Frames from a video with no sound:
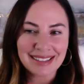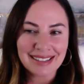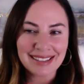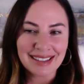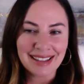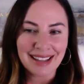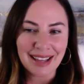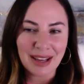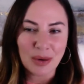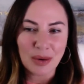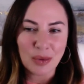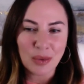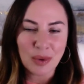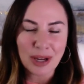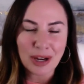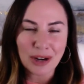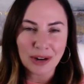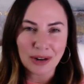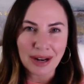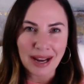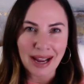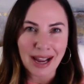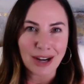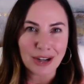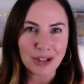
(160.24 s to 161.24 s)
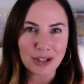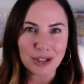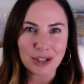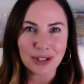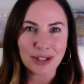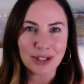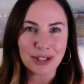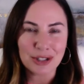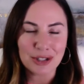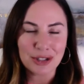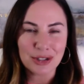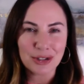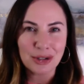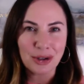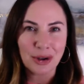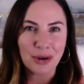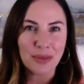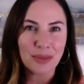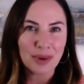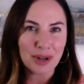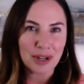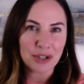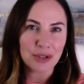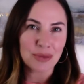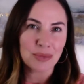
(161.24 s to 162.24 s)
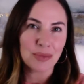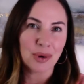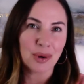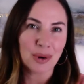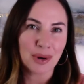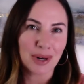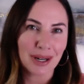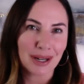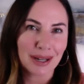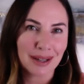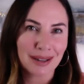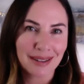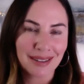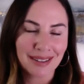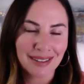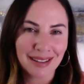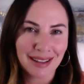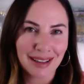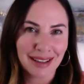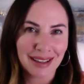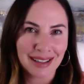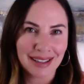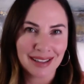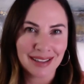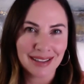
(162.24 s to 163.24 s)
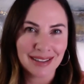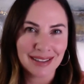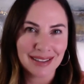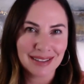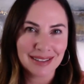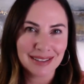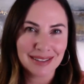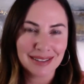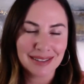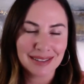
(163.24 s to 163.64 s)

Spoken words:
that we are actually so much more than